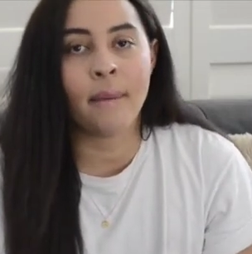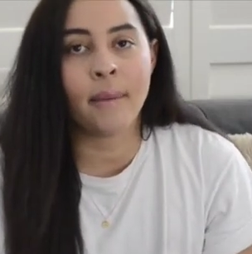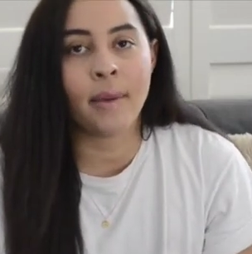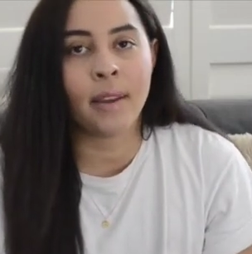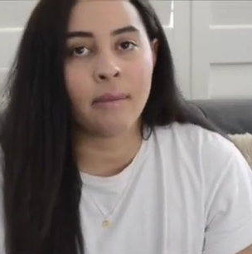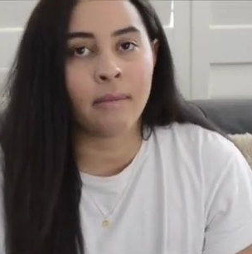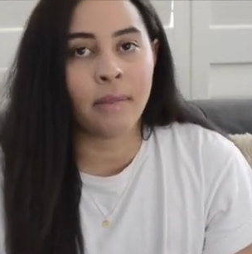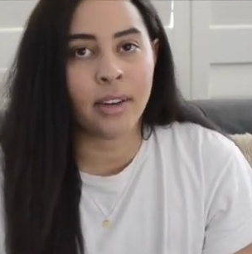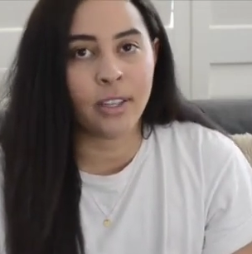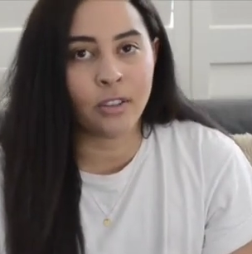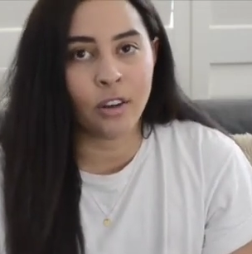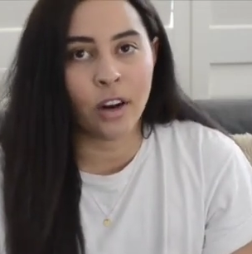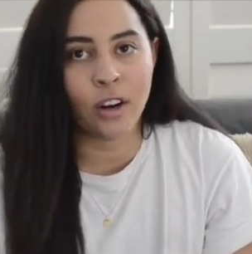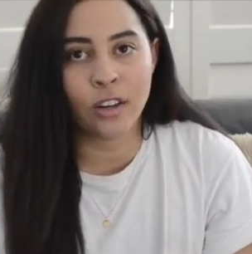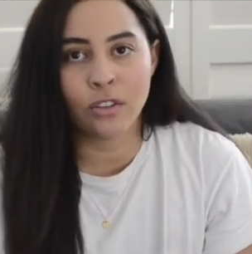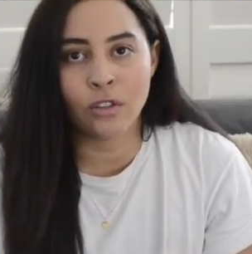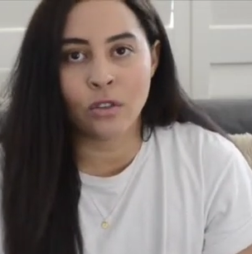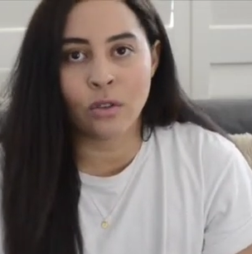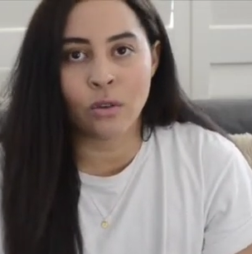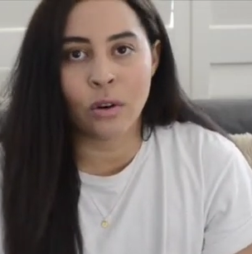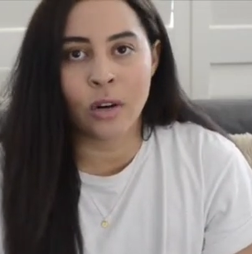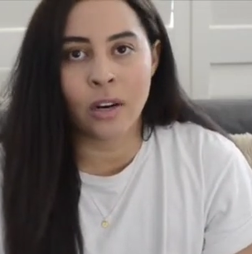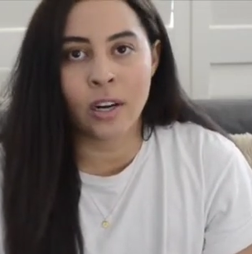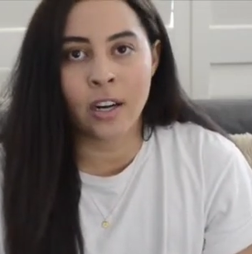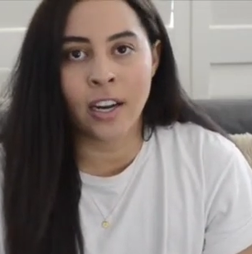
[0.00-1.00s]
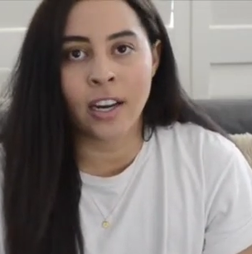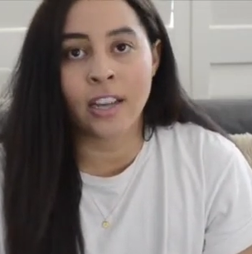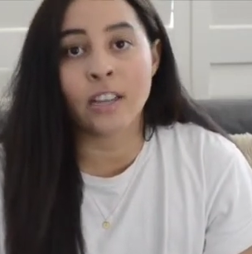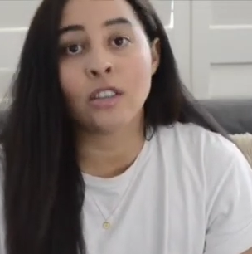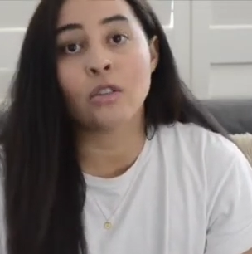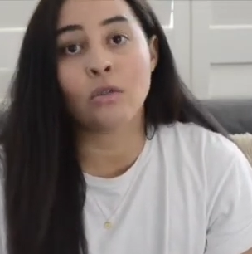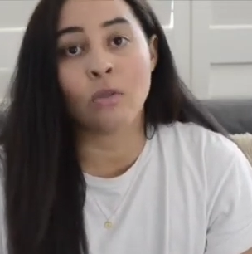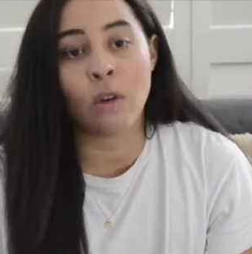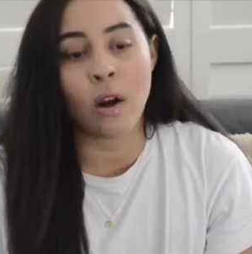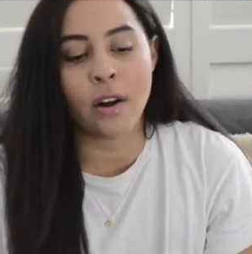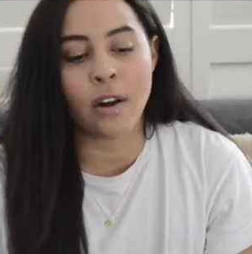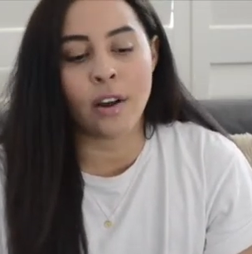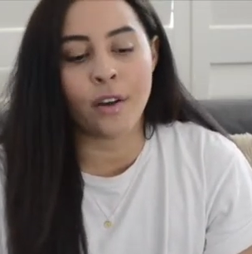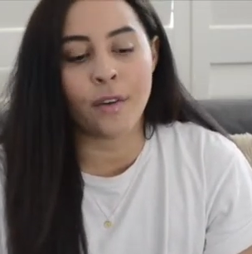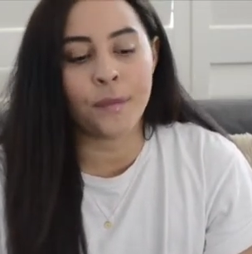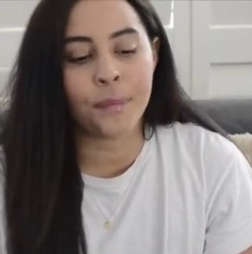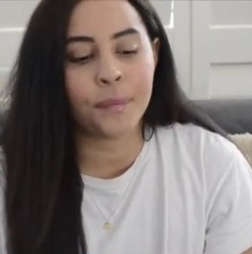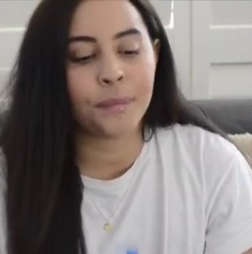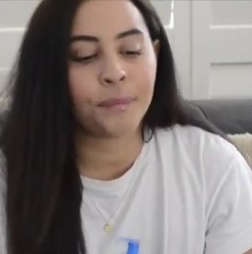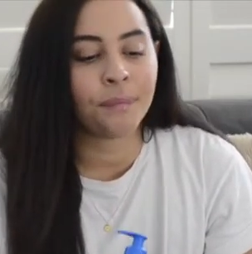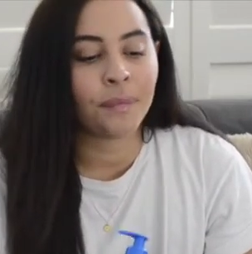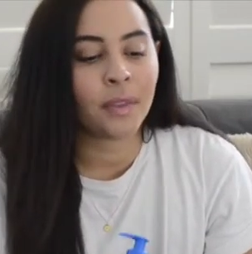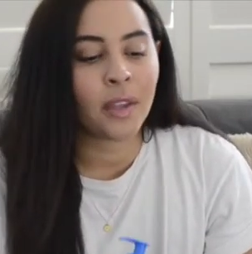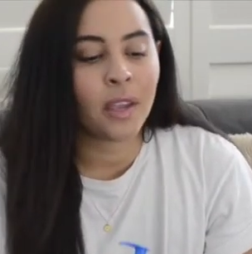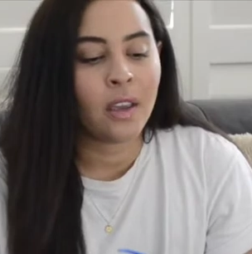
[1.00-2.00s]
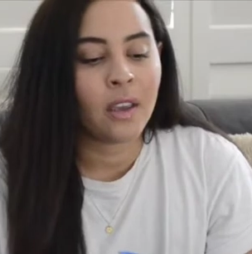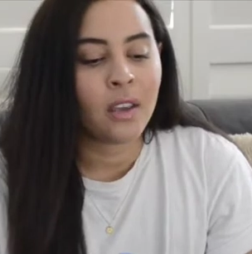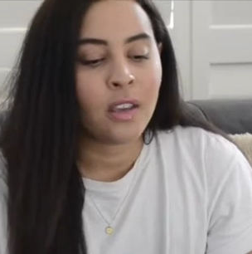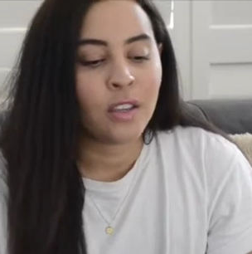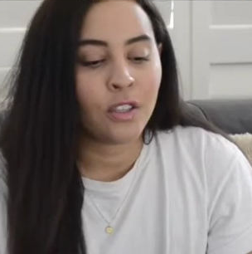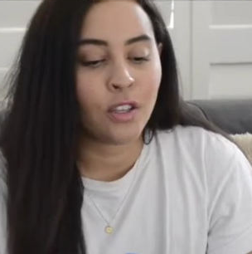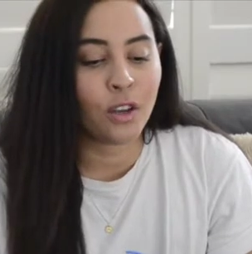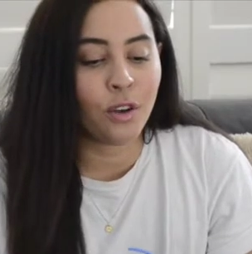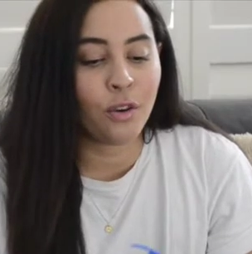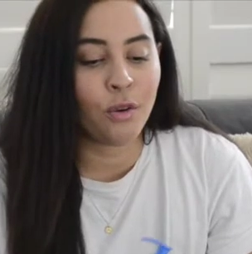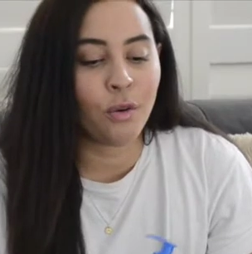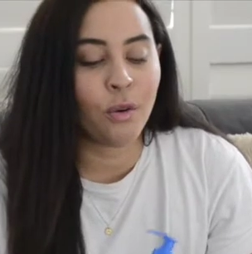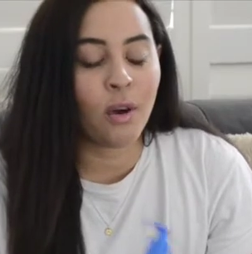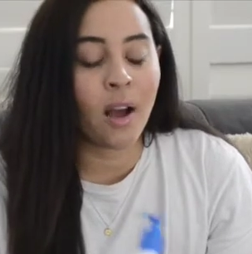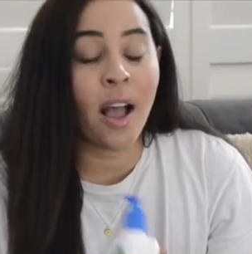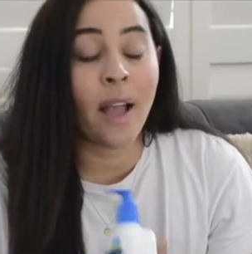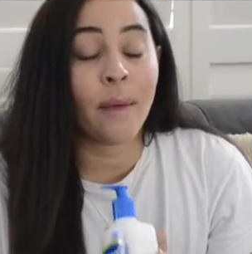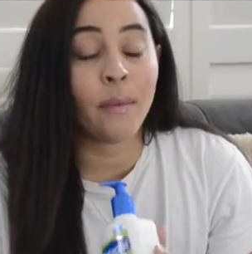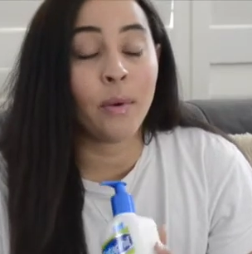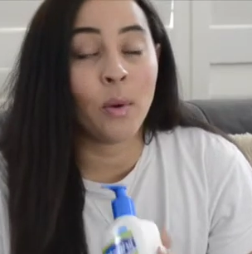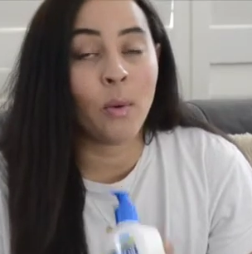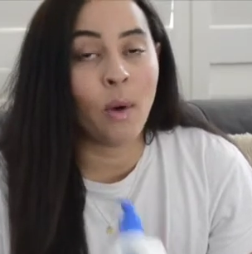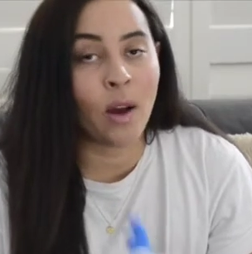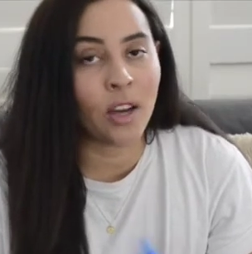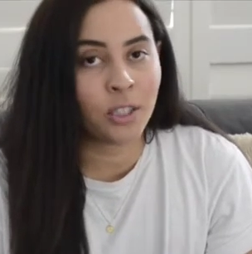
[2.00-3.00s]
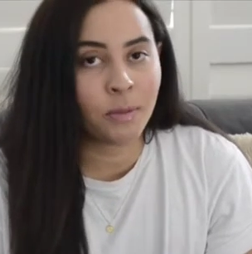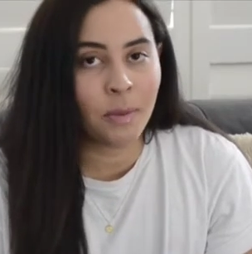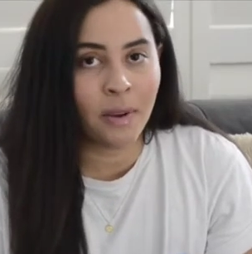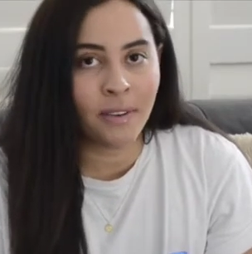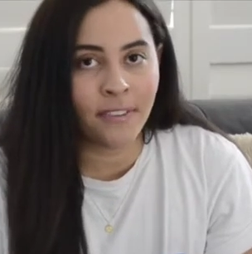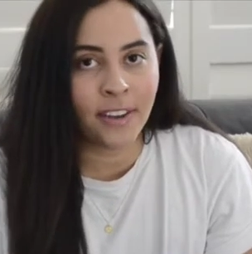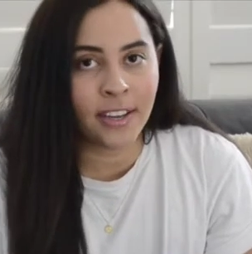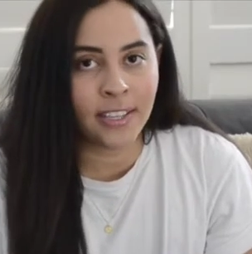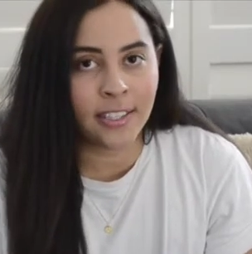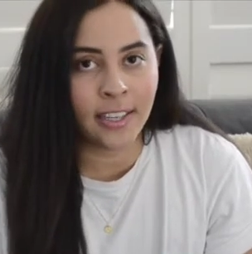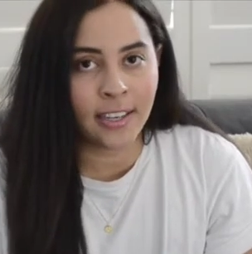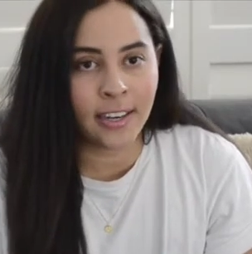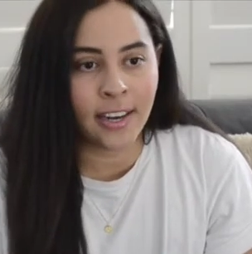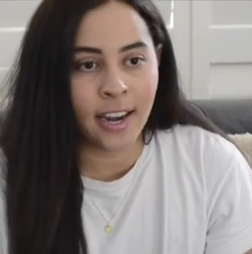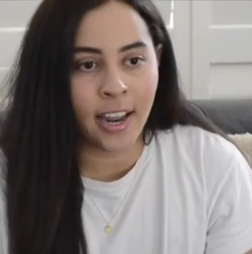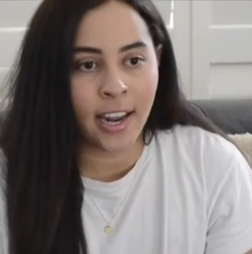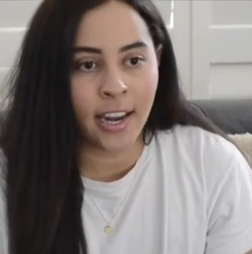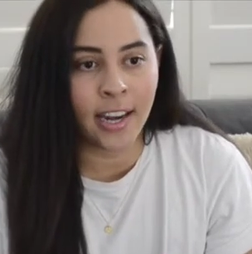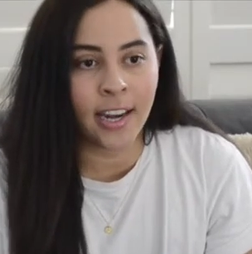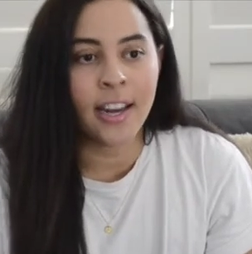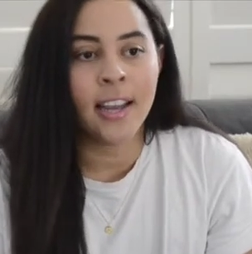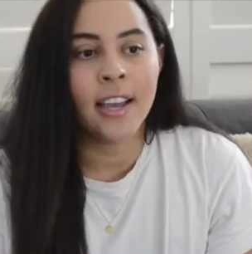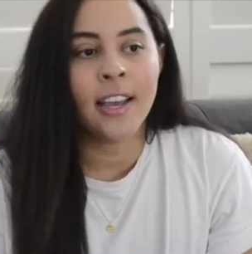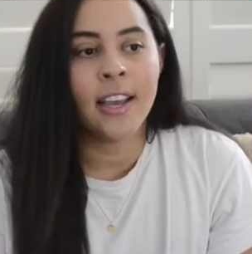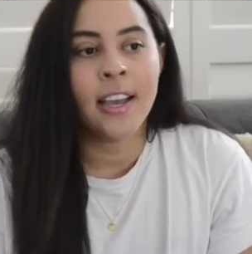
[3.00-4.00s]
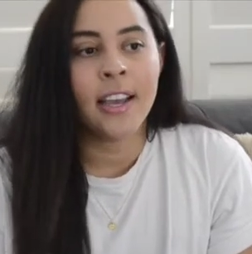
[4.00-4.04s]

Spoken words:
in my drugstore in Toronto. So I will wash my face at night